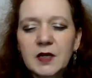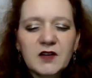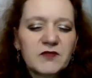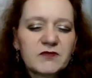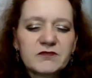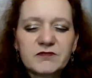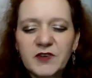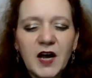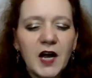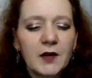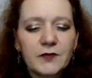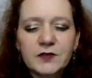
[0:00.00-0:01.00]
like
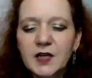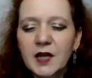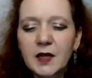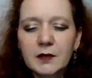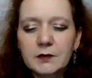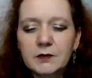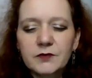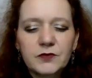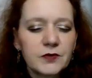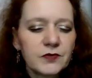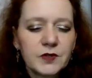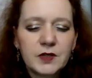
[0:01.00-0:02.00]
5, 10,
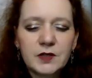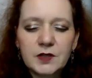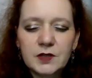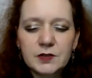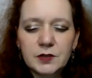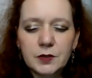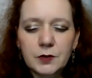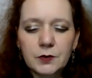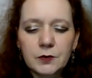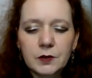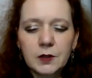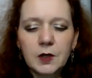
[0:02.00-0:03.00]
15 years
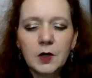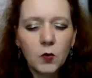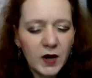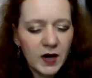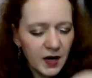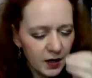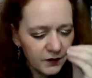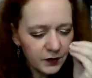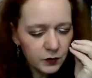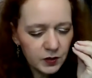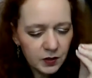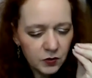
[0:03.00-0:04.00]
ago,
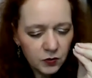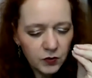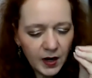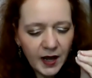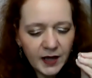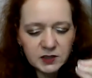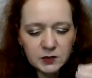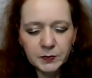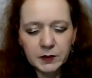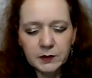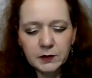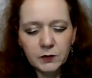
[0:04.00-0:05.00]
wherever you can
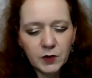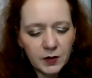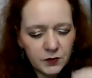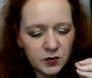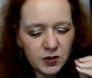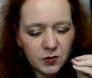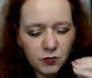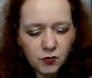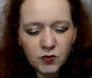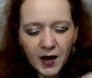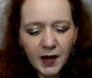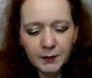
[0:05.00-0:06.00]
grasp it, wherever you can
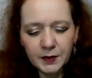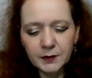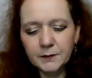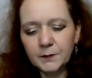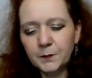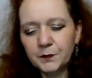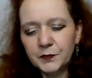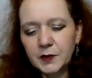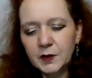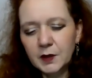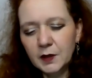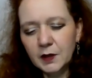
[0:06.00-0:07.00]
grab it.
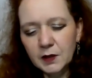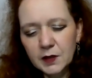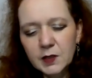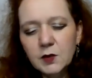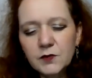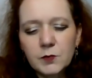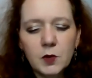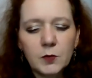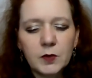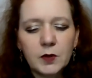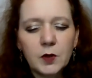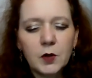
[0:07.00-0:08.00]
Think of a
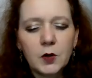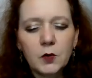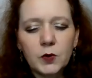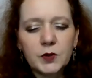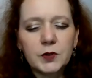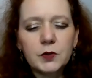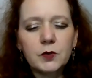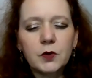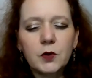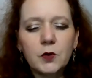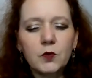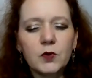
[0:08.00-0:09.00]
moment where
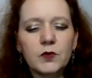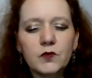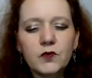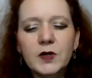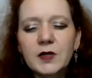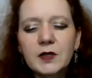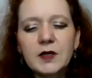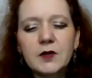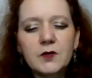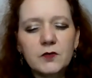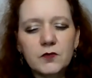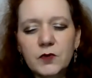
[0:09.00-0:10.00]
you were
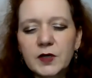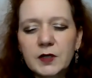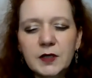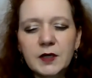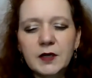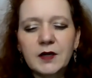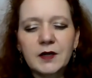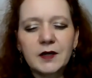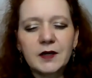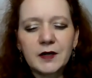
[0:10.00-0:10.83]
really, really